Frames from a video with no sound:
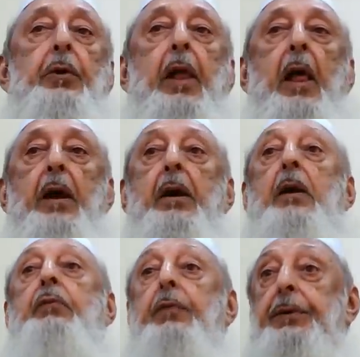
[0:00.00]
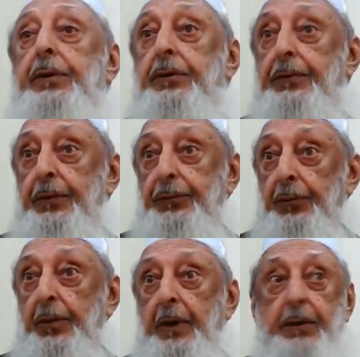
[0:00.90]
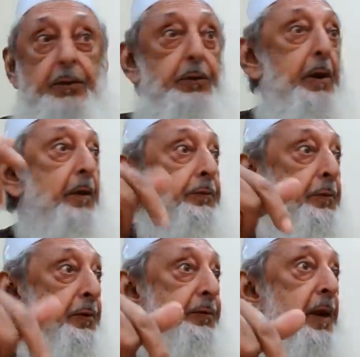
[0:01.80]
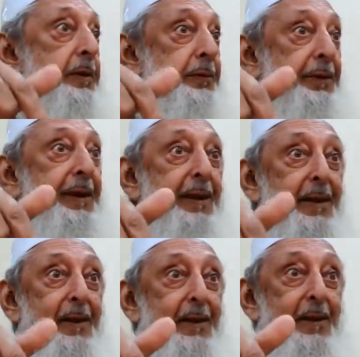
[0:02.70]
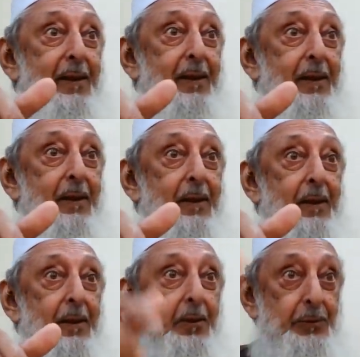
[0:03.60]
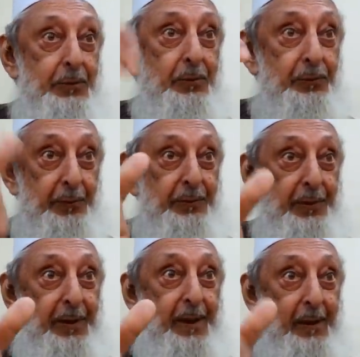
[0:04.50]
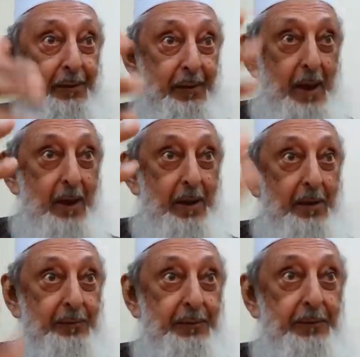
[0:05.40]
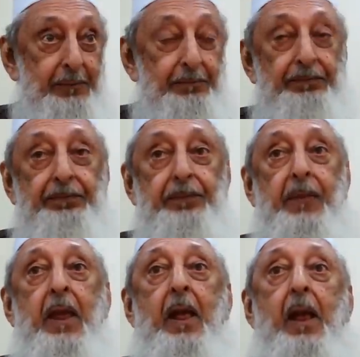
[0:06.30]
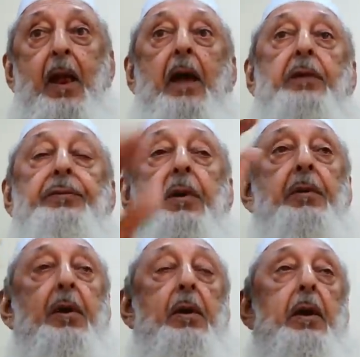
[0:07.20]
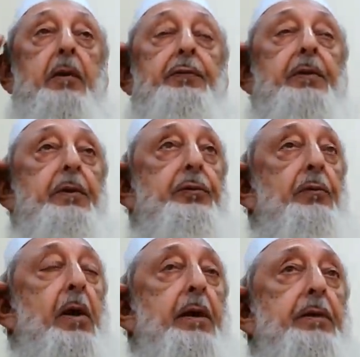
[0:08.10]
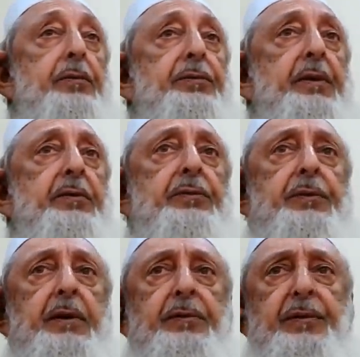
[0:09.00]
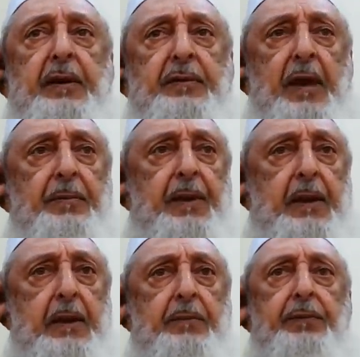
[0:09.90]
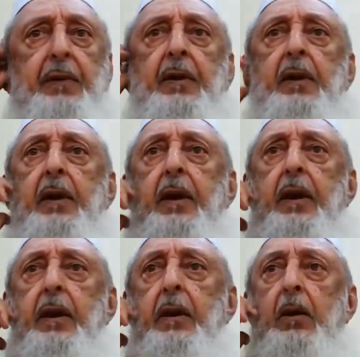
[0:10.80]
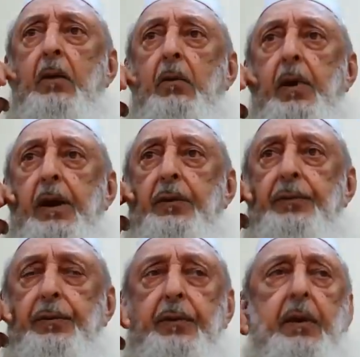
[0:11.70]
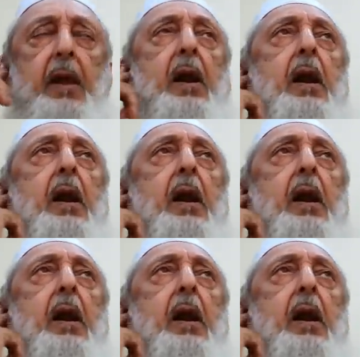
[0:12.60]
Al-A'raf, which is the surah that you have to recite today, your juice for today is A'raf. And somewhere around verse 166, I believe, where yes,